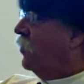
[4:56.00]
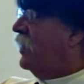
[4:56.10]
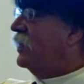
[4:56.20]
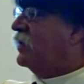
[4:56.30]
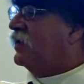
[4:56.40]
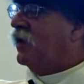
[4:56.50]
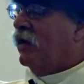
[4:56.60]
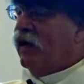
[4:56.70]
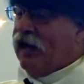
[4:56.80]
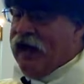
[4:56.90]
at
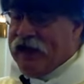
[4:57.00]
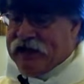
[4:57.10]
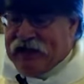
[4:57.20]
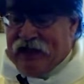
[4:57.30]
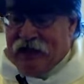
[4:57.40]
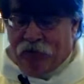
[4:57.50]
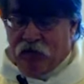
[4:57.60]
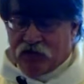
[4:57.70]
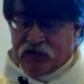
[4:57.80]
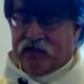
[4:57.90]
risk and
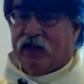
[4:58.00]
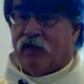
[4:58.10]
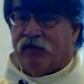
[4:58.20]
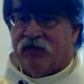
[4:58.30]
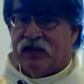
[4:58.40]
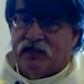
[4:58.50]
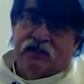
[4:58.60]
keep yourself